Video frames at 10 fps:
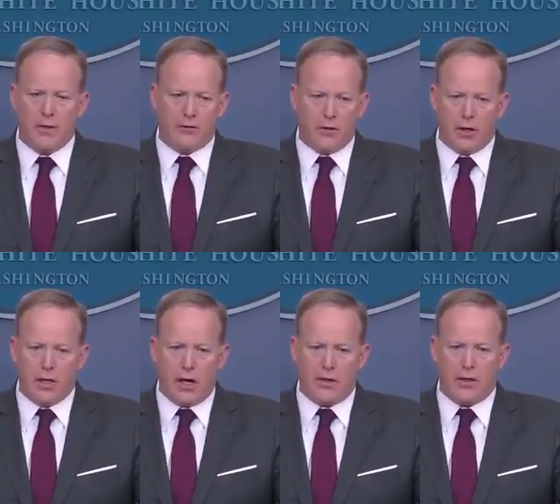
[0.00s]
And so
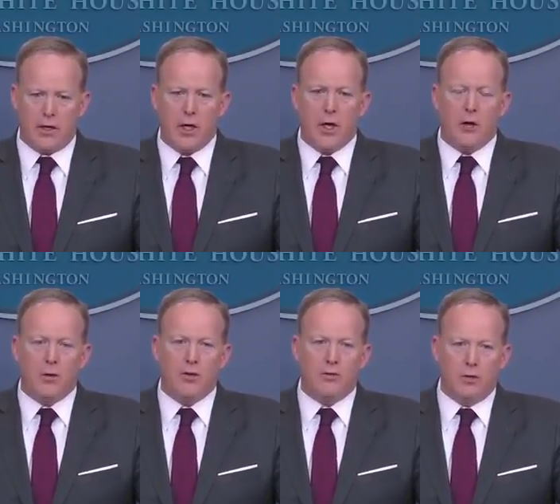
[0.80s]
again, I think
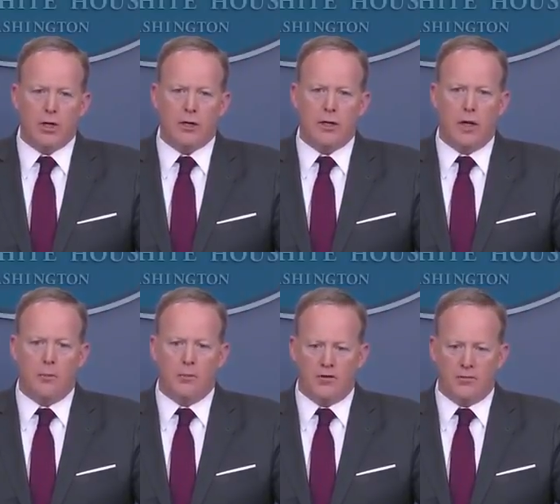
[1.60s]
when you look at the
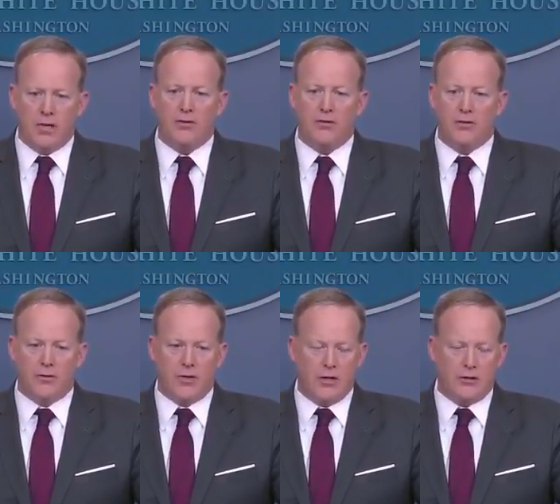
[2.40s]
number of pieces
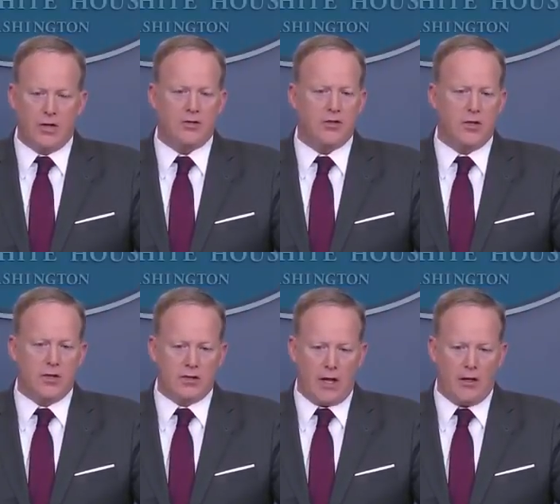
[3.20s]
of legislation, the
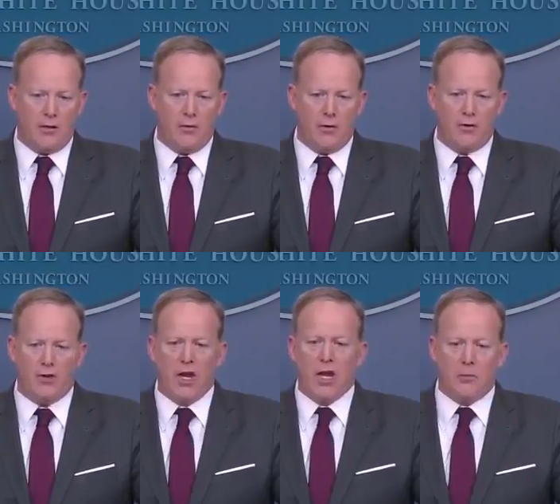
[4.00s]
executive orders,
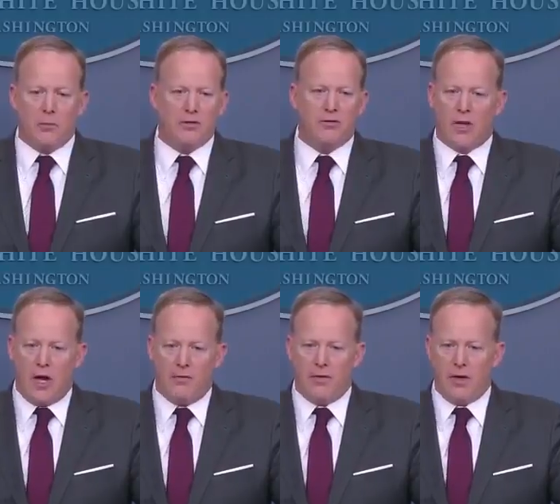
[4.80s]
business
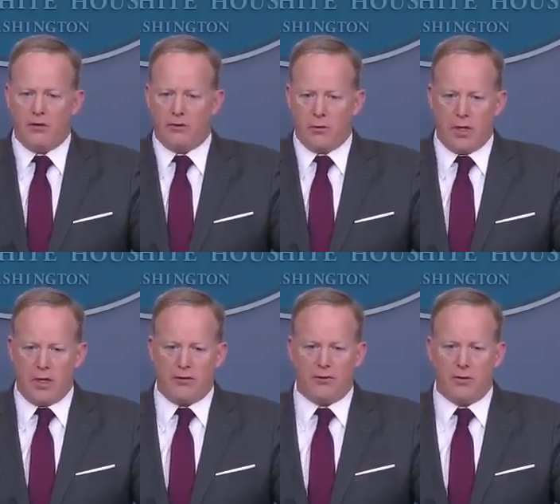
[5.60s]
confidence,
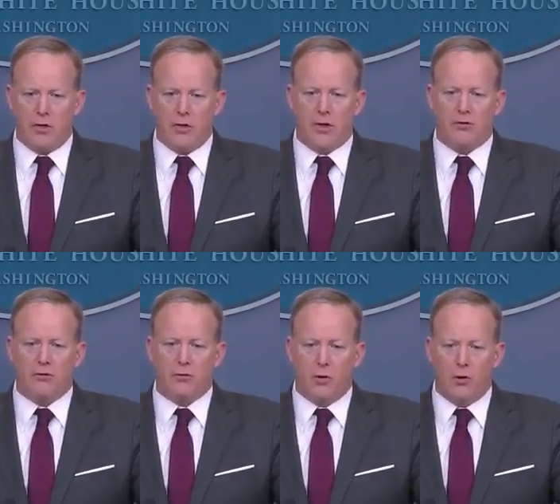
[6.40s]
the
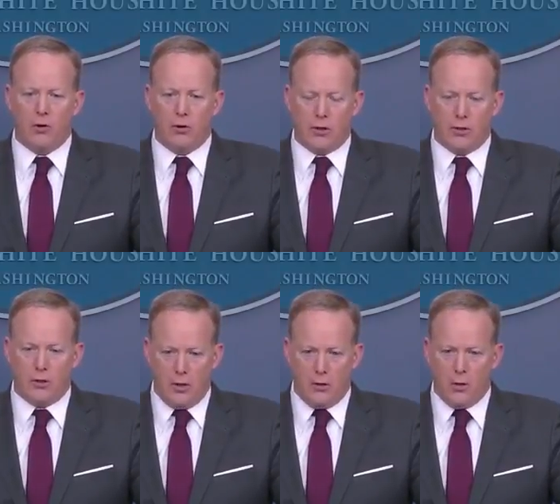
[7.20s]
U.S.'s role in
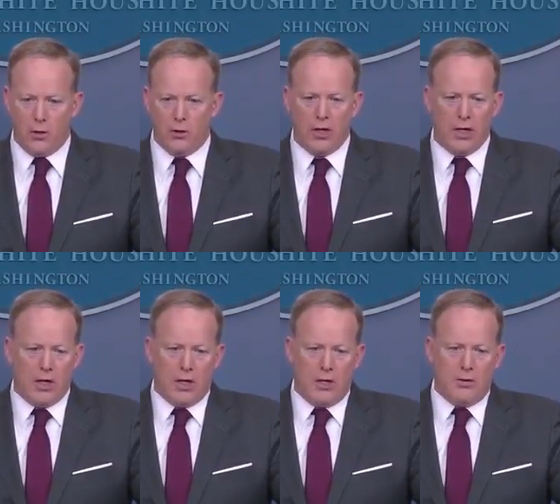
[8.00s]
the world,
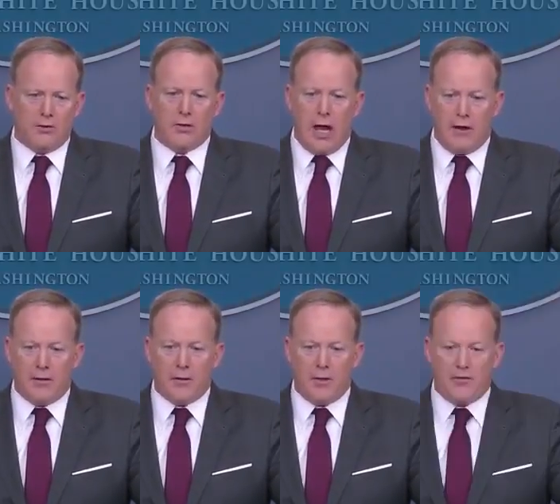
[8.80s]
there's a lot
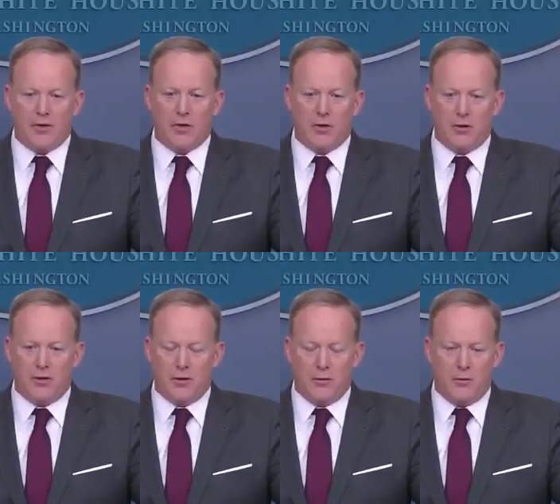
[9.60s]
that we feel
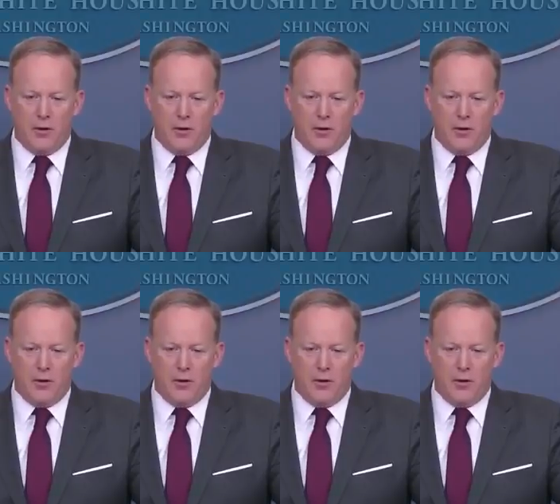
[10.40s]
that